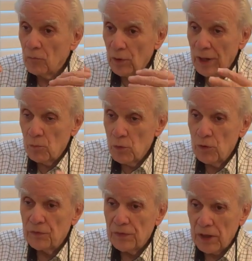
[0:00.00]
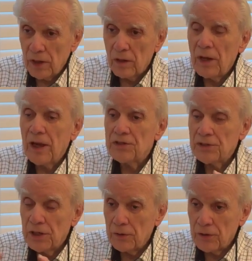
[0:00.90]
When I moved there, I
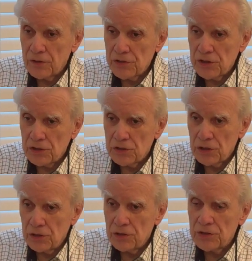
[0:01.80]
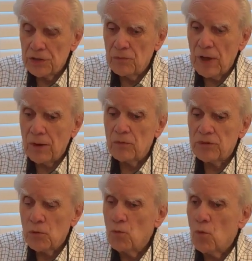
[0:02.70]
stayed there six years, and that was
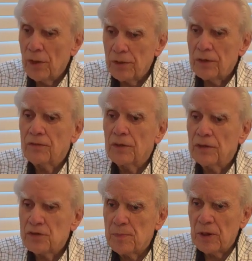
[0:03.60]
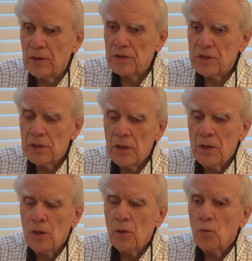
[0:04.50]
a wonderful experience
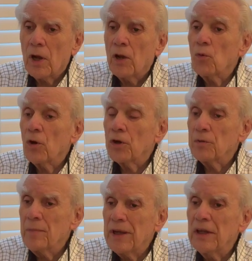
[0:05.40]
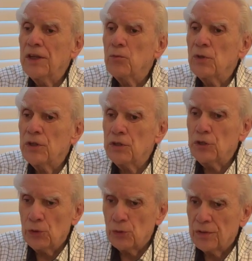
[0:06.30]
where I worked mainly with the
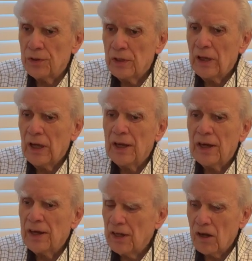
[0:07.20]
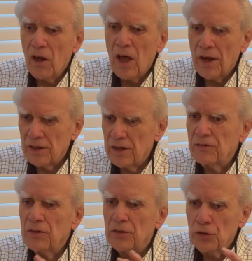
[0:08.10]
youth and I did a lot of
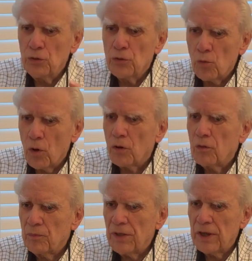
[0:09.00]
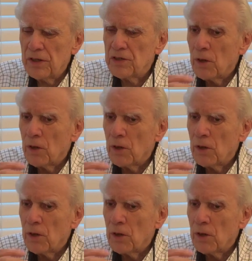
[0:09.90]
different youth work things.